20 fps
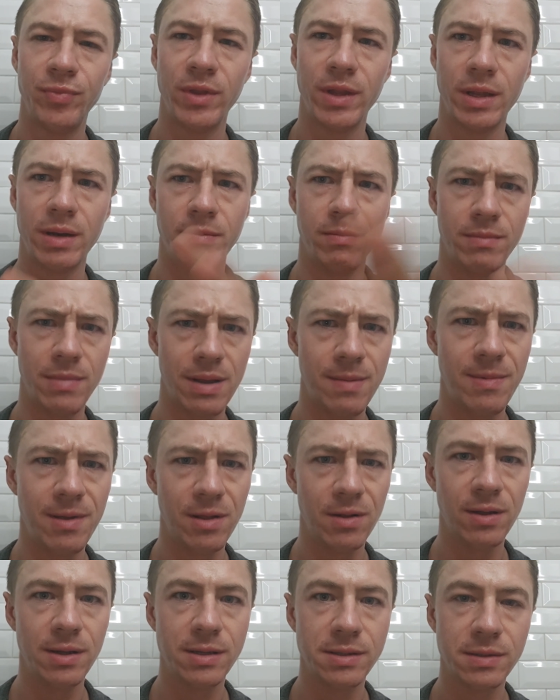Then
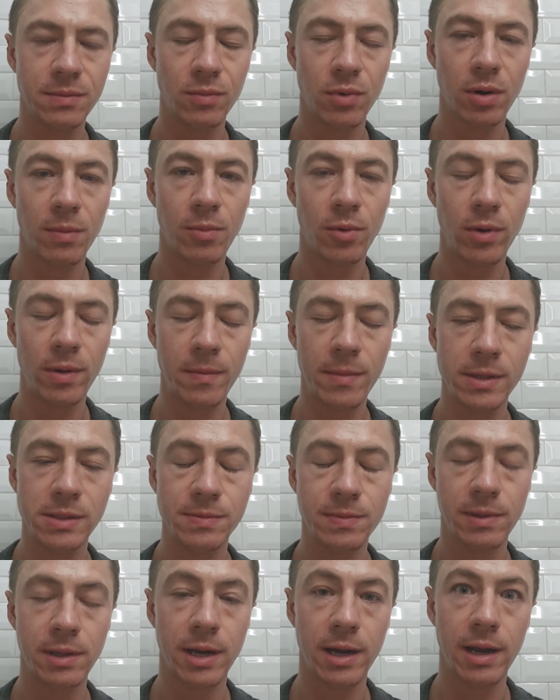maybe I'll get some more
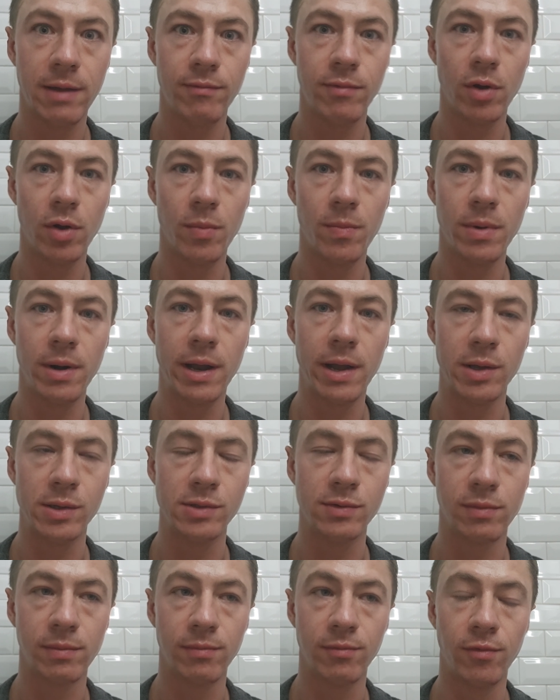appointments, but then I have an open
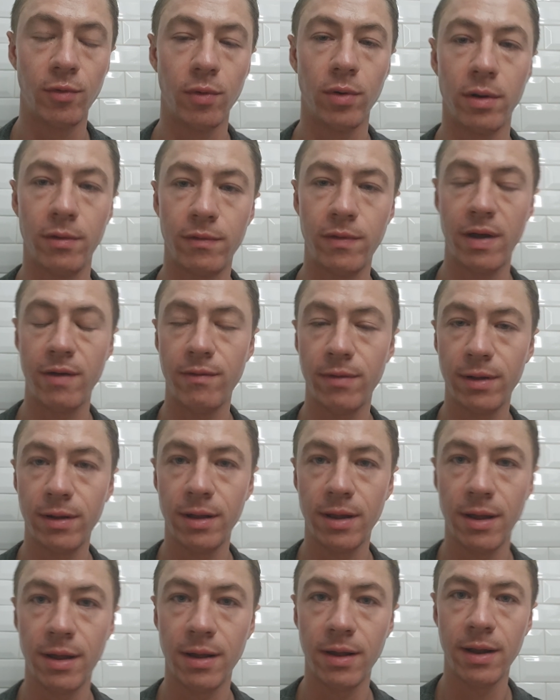house from 4 to 5
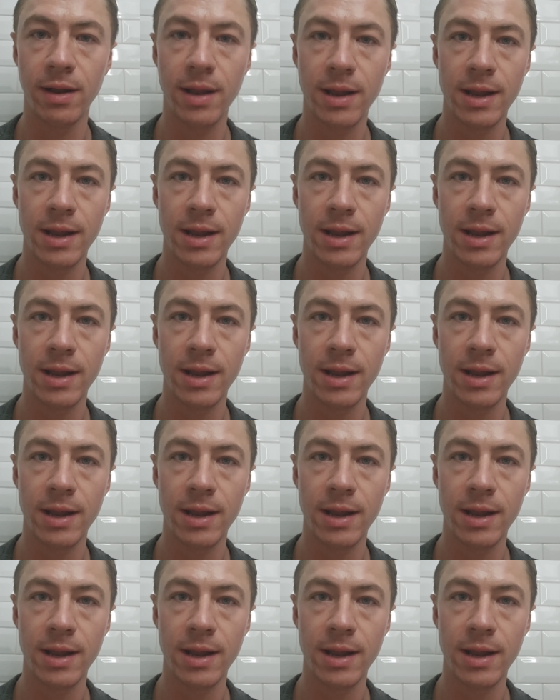o'clock.